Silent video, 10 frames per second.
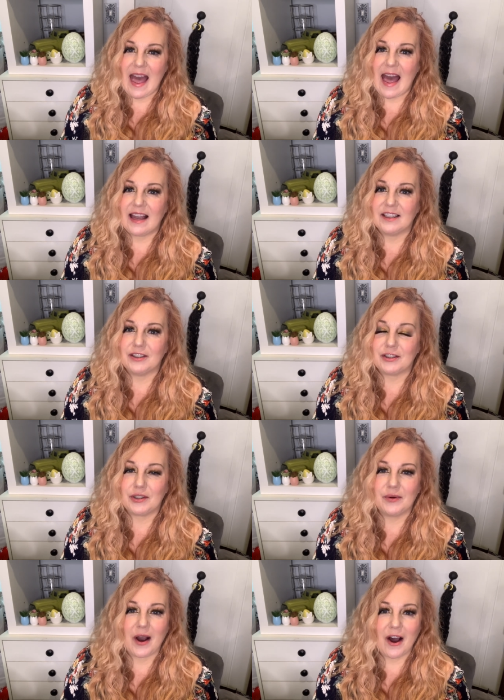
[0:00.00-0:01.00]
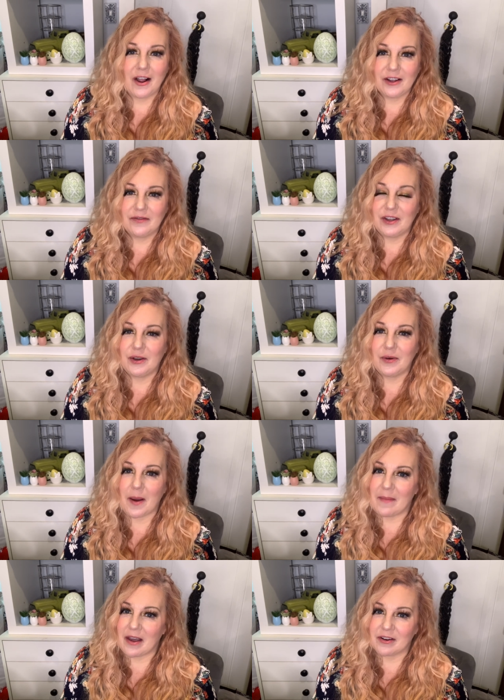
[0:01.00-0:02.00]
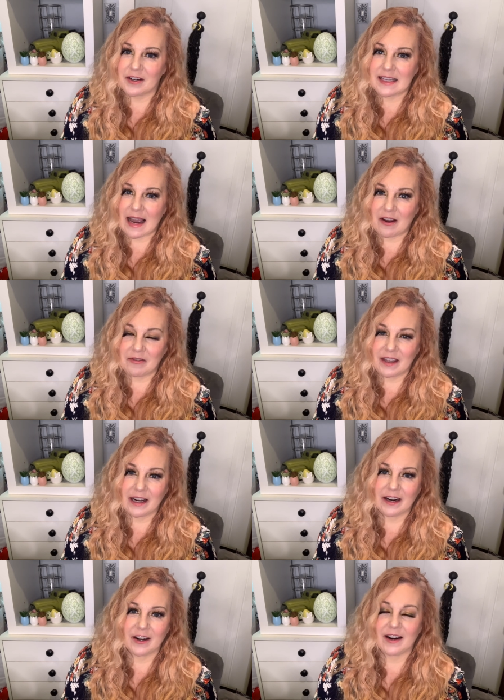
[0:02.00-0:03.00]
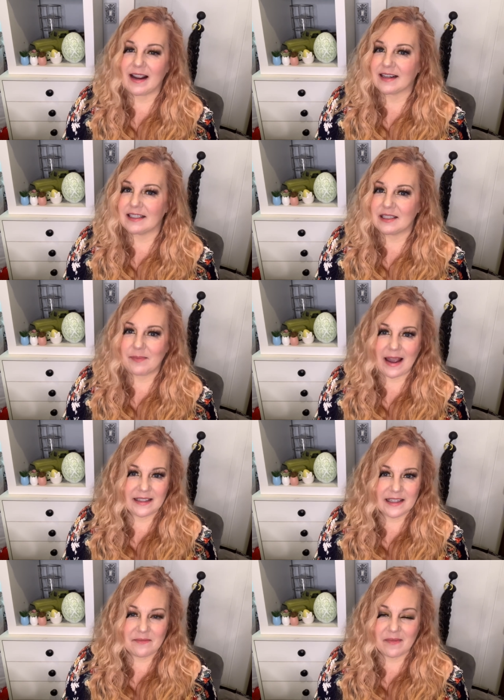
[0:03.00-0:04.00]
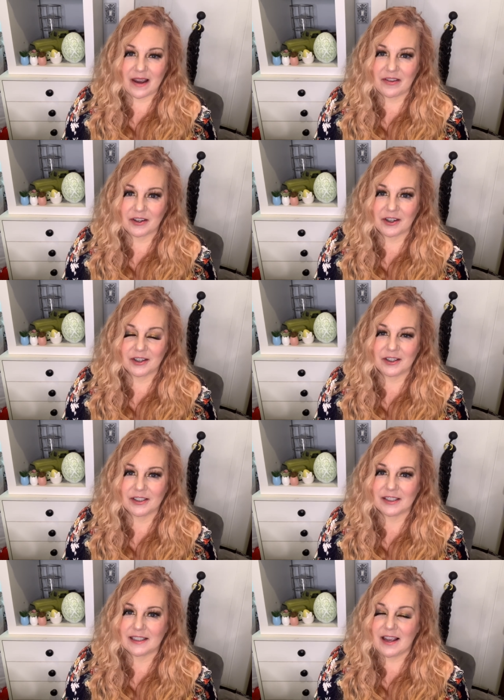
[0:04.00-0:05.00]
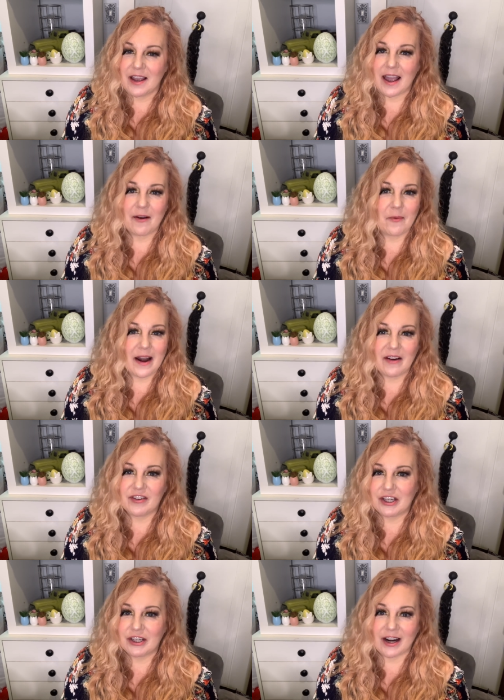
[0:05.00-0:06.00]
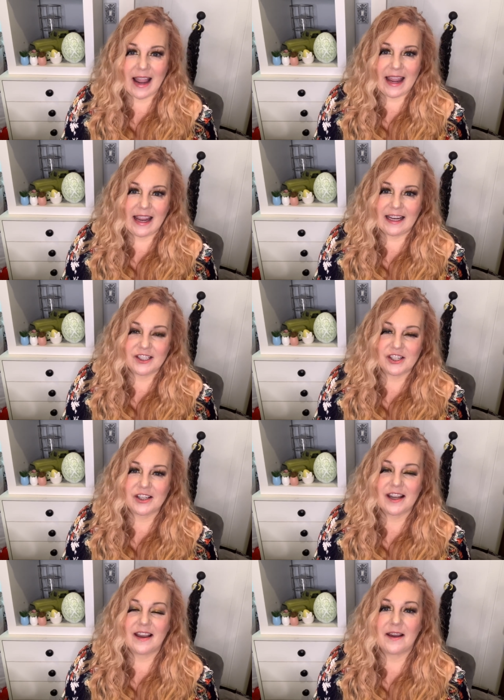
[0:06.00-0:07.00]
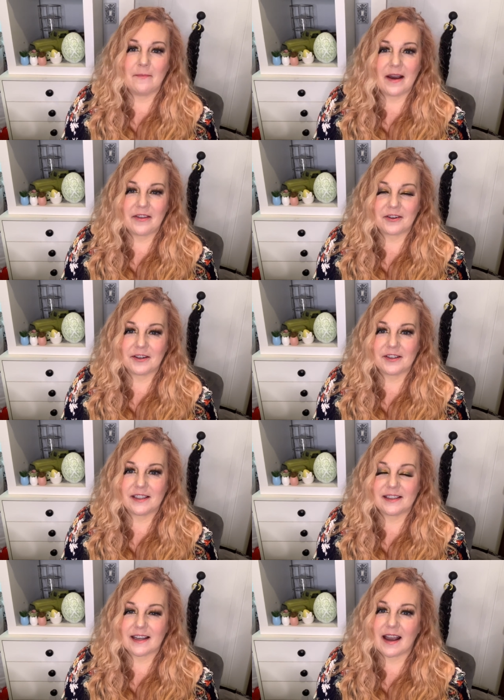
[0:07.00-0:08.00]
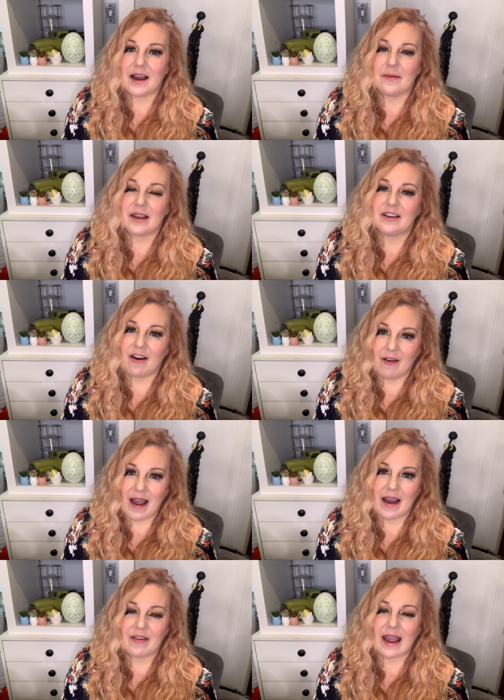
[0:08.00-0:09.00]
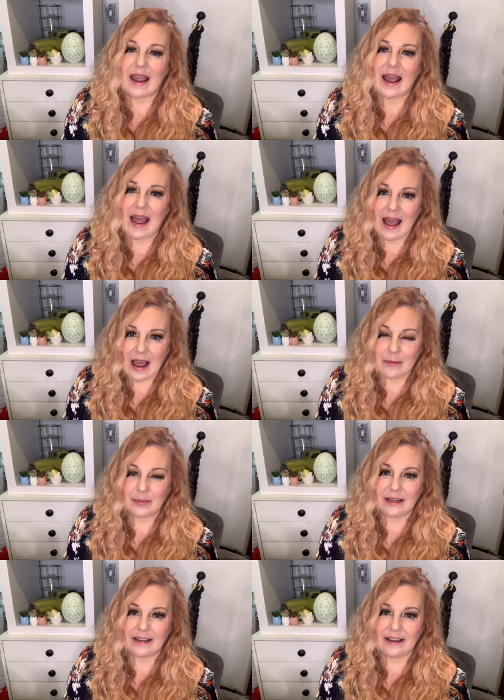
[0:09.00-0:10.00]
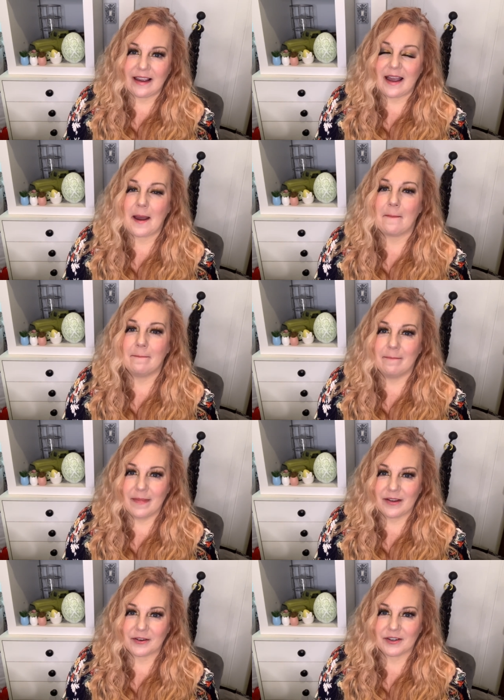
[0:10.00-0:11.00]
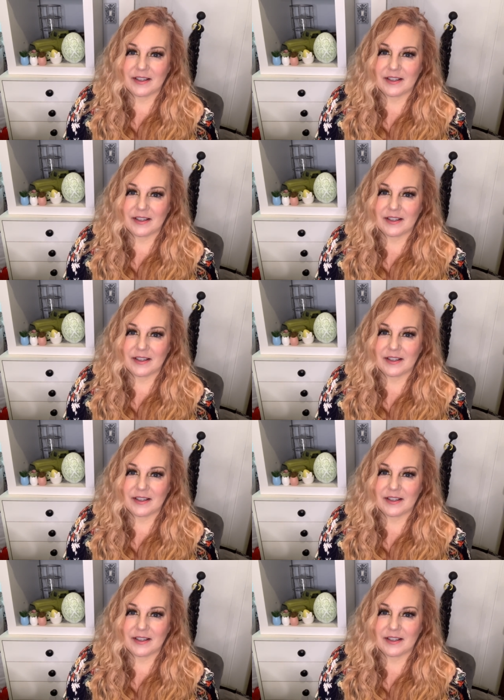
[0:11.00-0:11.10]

And to all of you mothers out there, expectant mothers, whatever your age, mothers, y'all have a happy Mother's